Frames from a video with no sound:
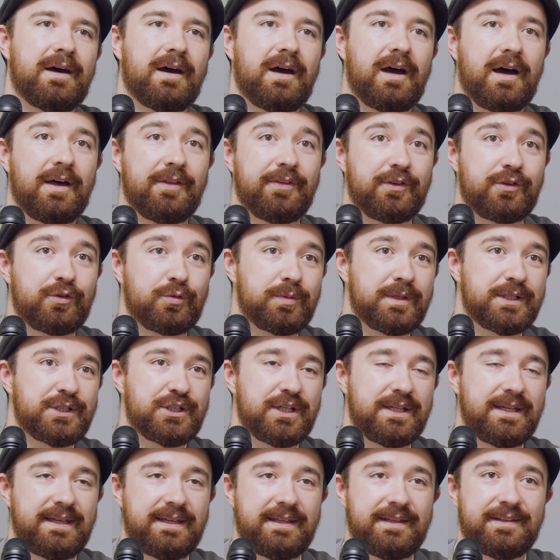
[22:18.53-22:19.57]
On the Twitch
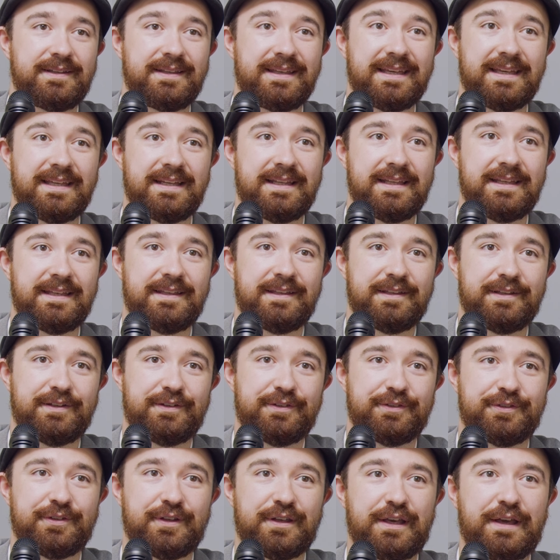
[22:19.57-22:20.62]
end, it
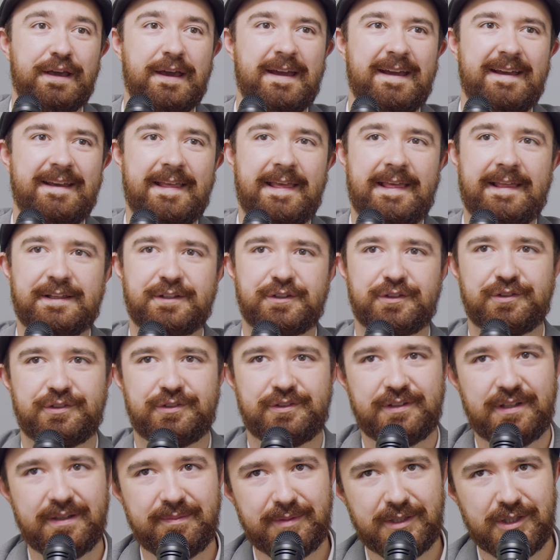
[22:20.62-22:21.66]
is
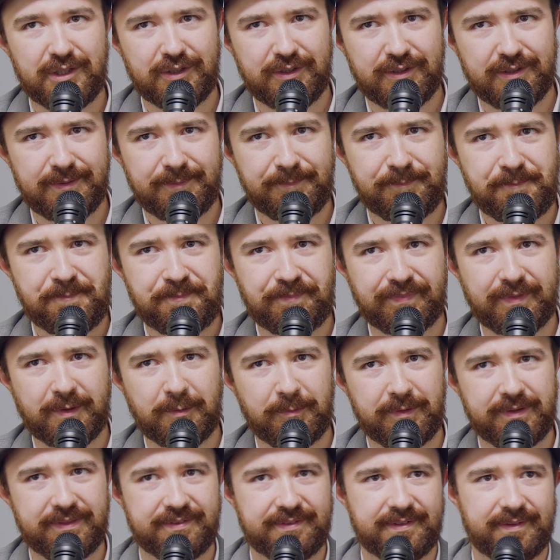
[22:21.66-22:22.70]
similar
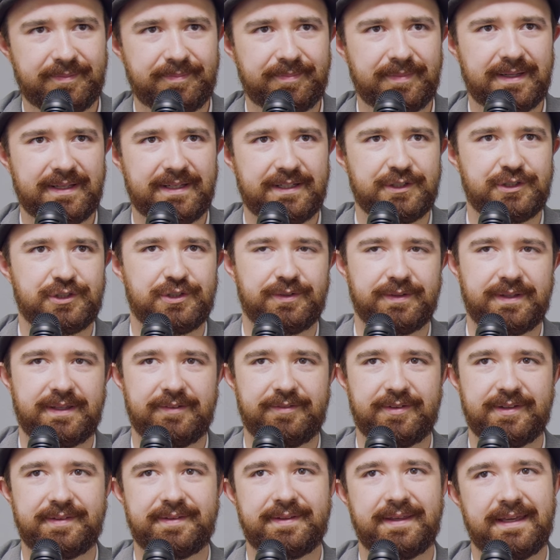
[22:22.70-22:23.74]
with some additional
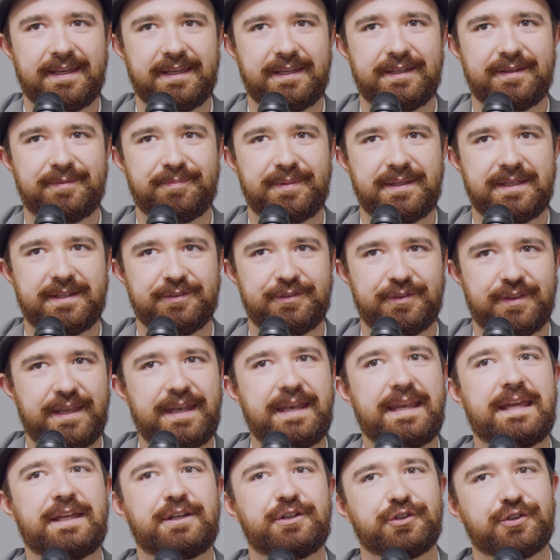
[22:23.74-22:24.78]
give and take because of the
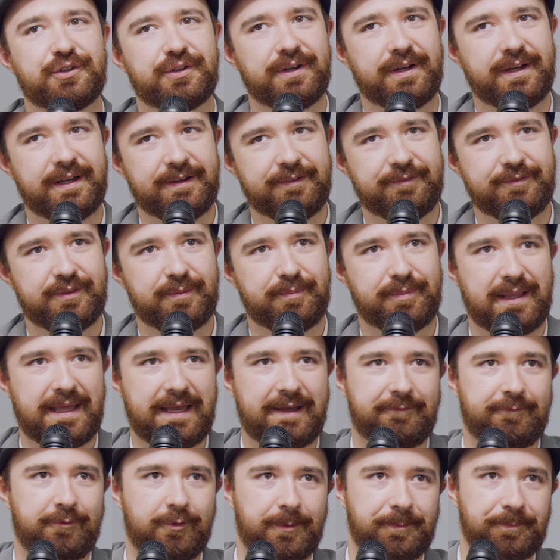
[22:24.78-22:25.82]
nature of the
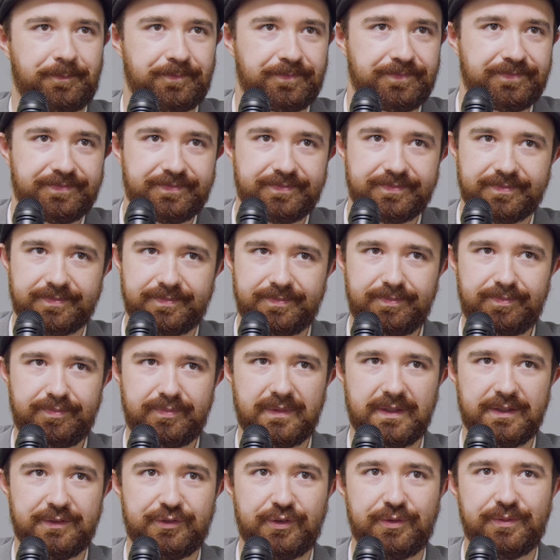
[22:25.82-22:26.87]
platform.
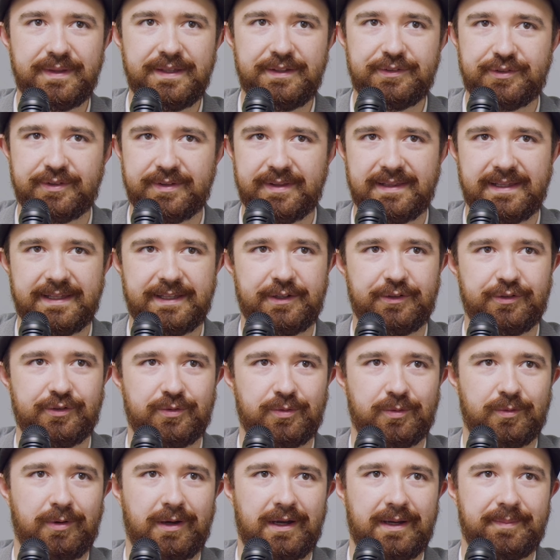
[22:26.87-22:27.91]
So these are the latest
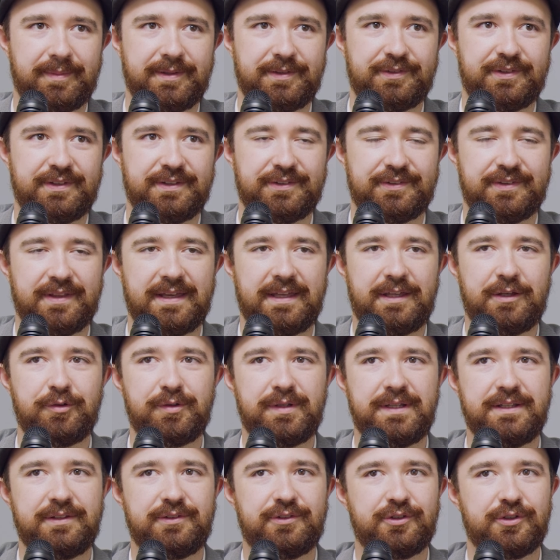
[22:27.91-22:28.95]
requirements, is that you
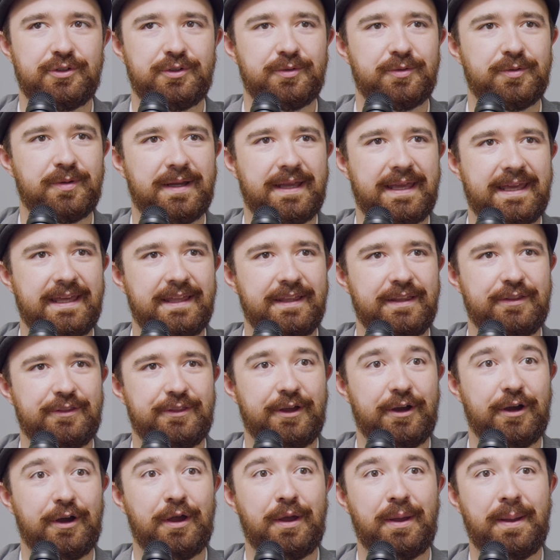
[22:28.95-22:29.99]
need to hit
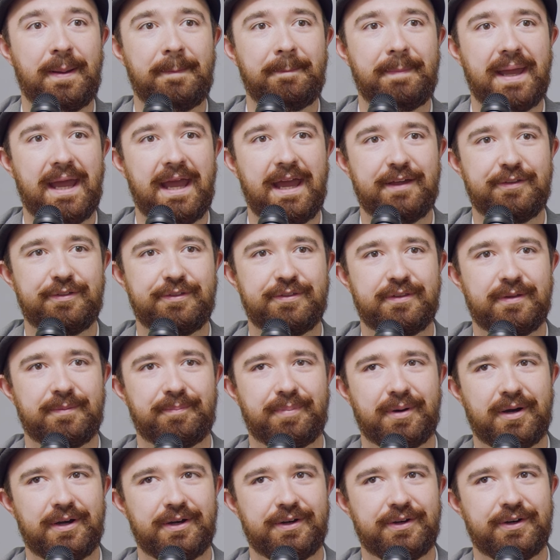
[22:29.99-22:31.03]
their path to
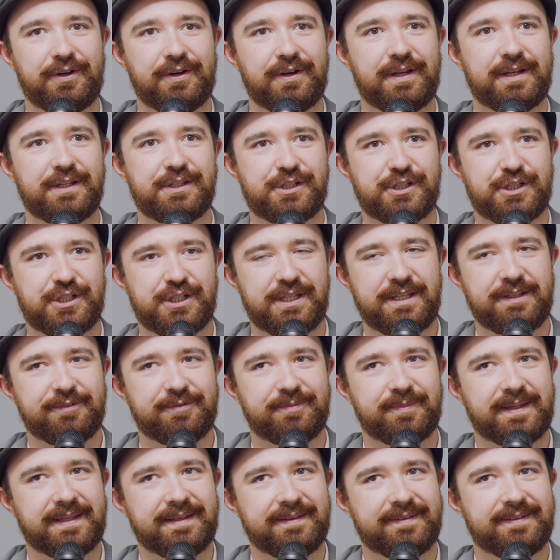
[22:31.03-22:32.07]
partner
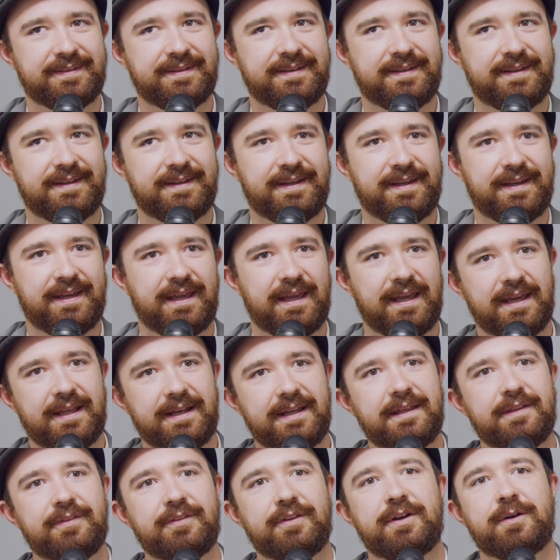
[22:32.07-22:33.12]
achievement. And
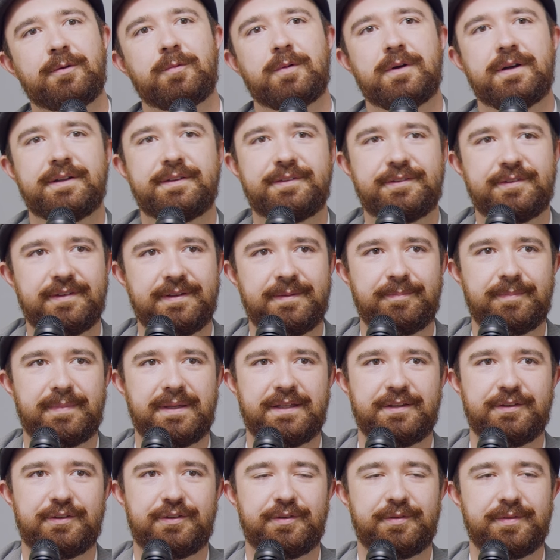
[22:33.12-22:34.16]
in their words, it
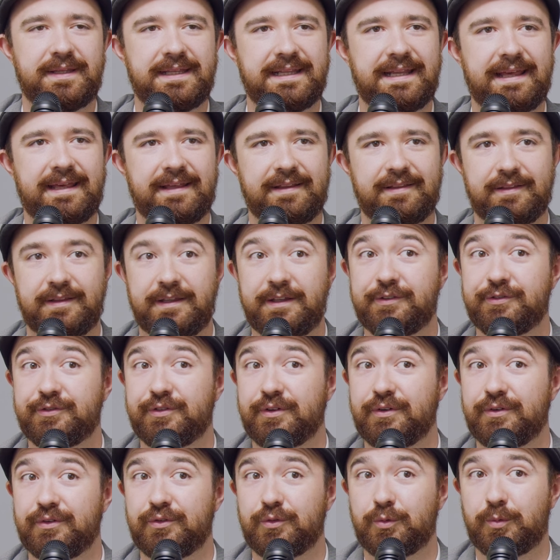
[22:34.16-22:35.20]
means you need at
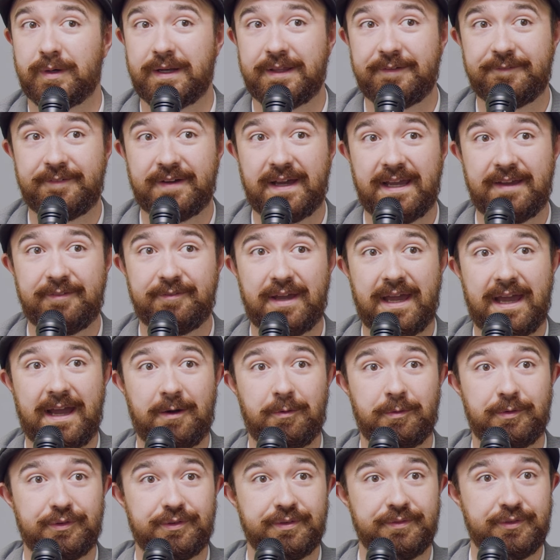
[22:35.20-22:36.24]
least 25
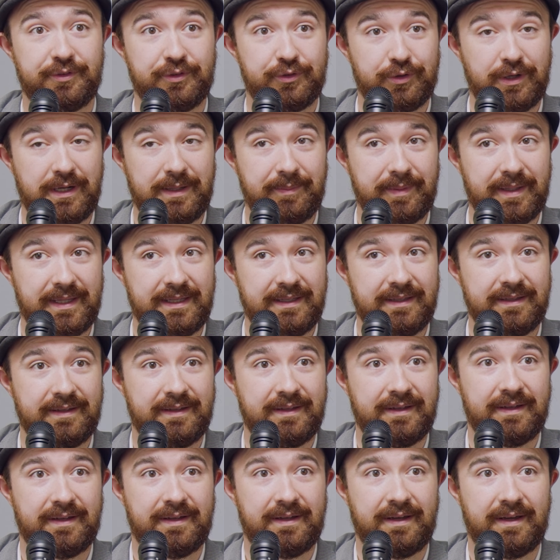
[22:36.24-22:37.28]
hours of streaming.
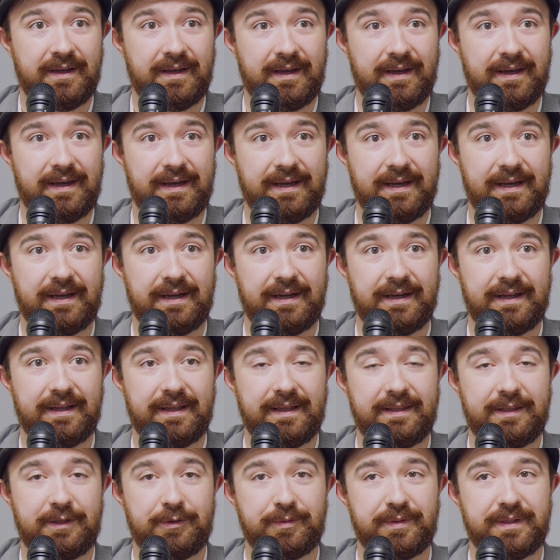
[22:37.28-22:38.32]

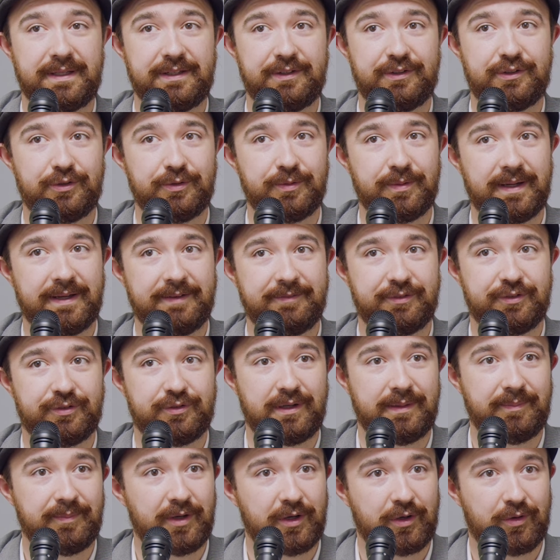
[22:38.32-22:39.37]
You need to have
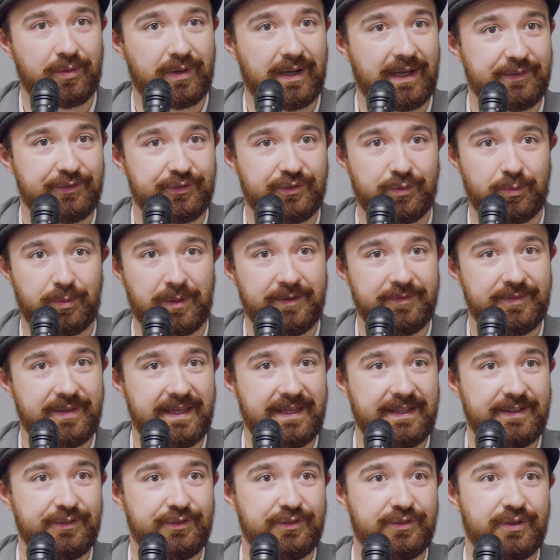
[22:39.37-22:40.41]
streamed across 12
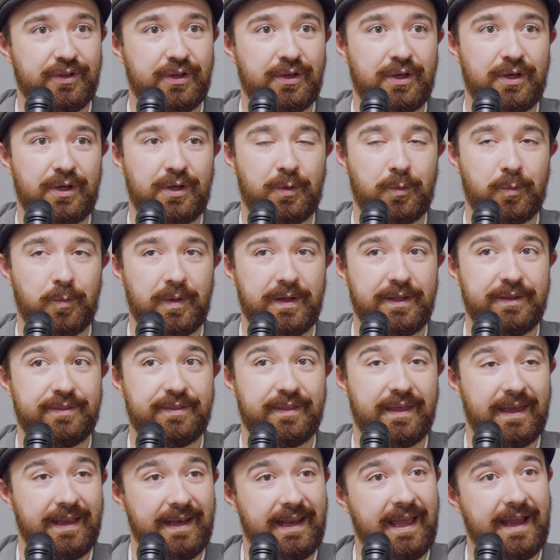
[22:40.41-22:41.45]
days with
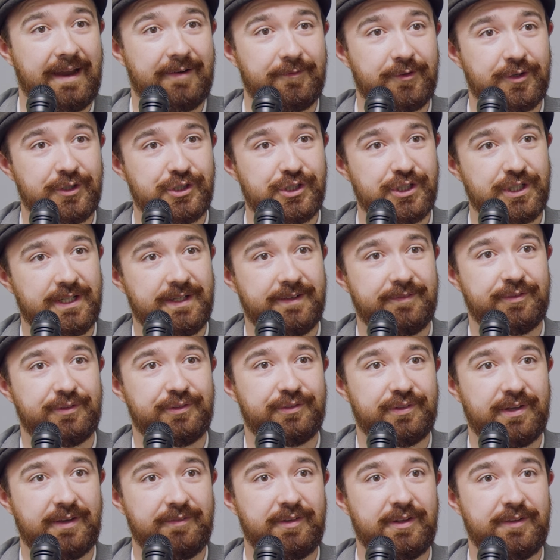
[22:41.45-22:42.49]
an average of
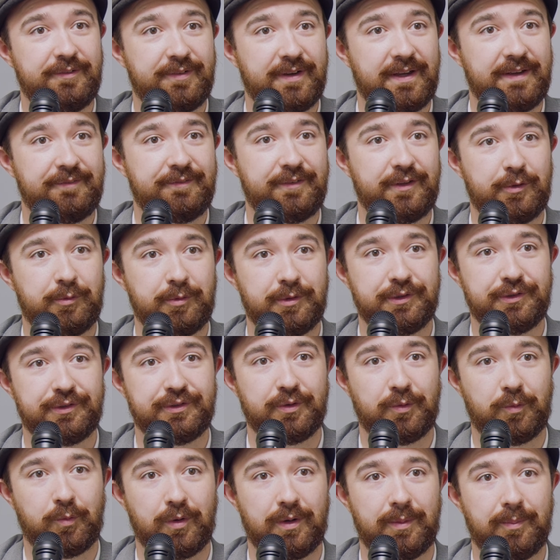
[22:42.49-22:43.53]
75 viewers
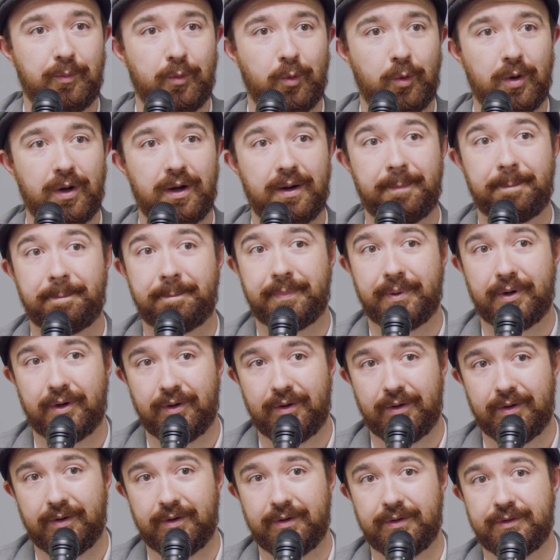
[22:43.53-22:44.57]
or more
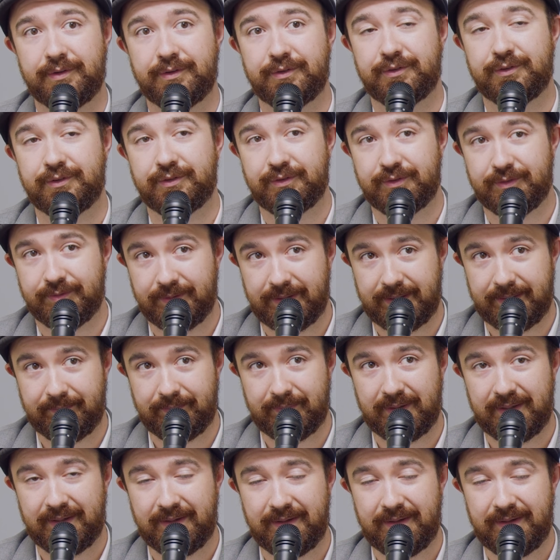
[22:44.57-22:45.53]
per stream.